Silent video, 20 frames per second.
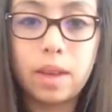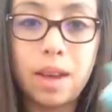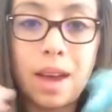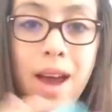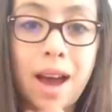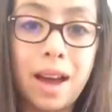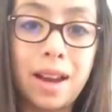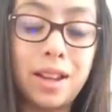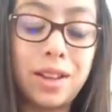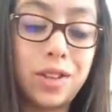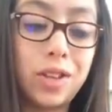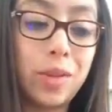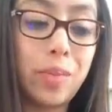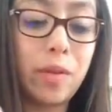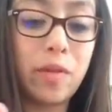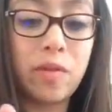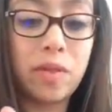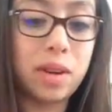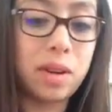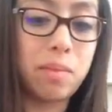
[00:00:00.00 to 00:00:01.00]
Yeah, and it's
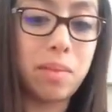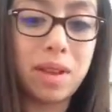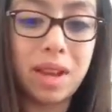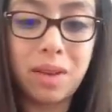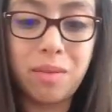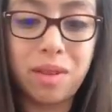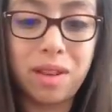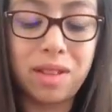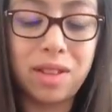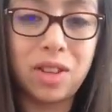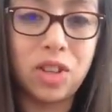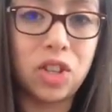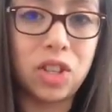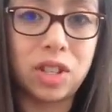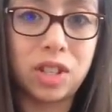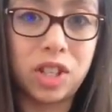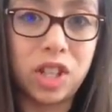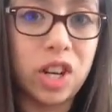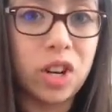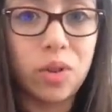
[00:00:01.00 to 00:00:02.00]
super fun to play with in
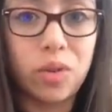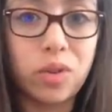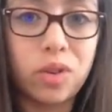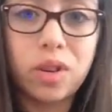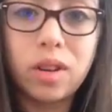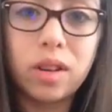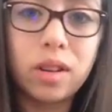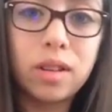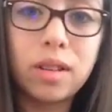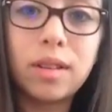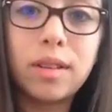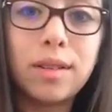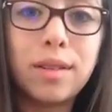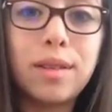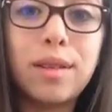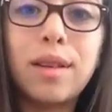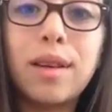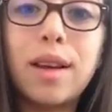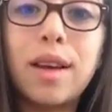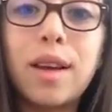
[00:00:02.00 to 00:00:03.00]
just general.
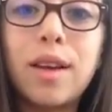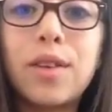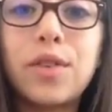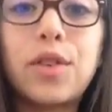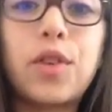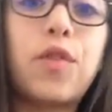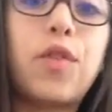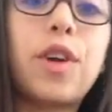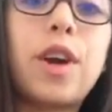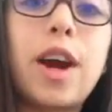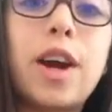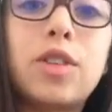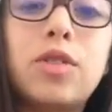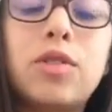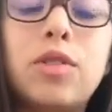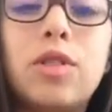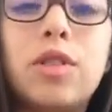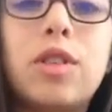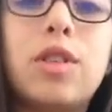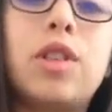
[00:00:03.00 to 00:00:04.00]
So if you
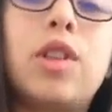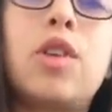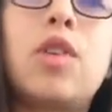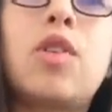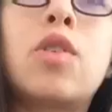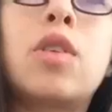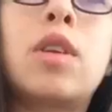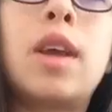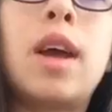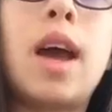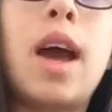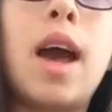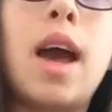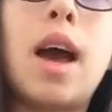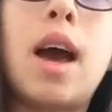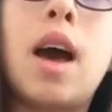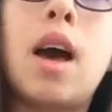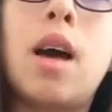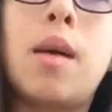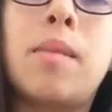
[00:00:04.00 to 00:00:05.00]
guys want to learn
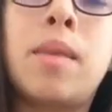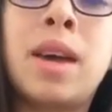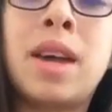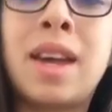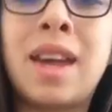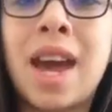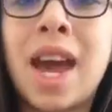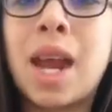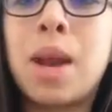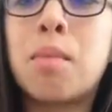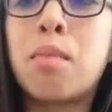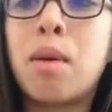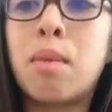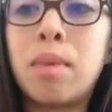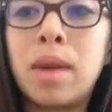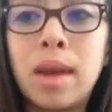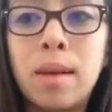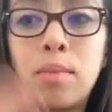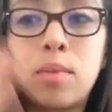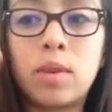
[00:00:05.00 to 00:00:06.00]
again, but
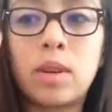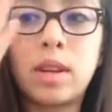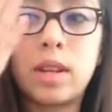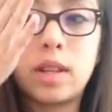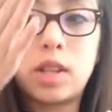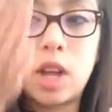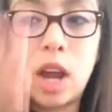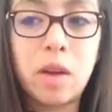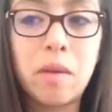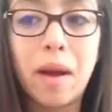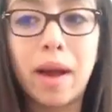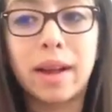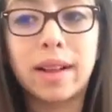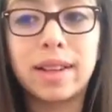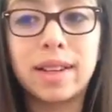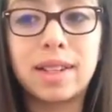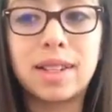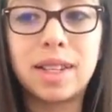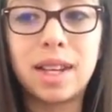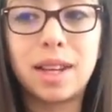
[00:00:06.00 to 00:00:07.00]
be able to
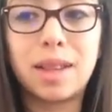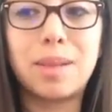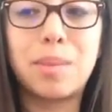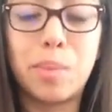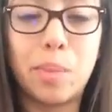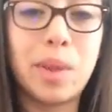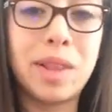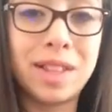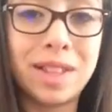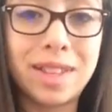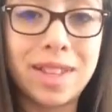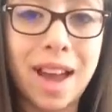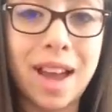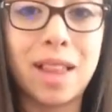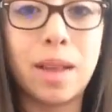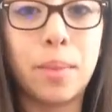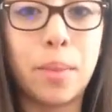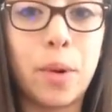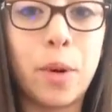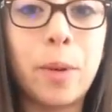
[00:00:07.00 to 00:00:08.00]
directly see the
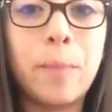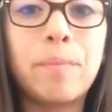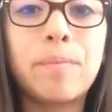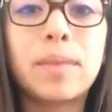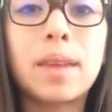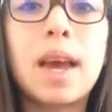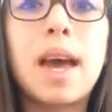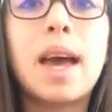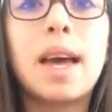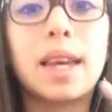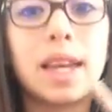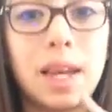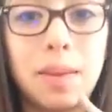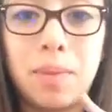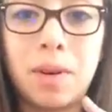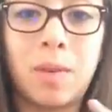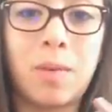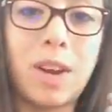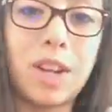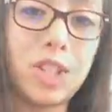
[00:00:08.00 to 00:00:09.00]
inside the bowl,
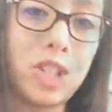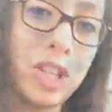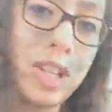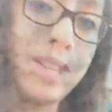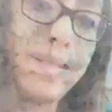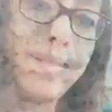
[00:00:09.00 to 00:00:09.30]
keep on watching.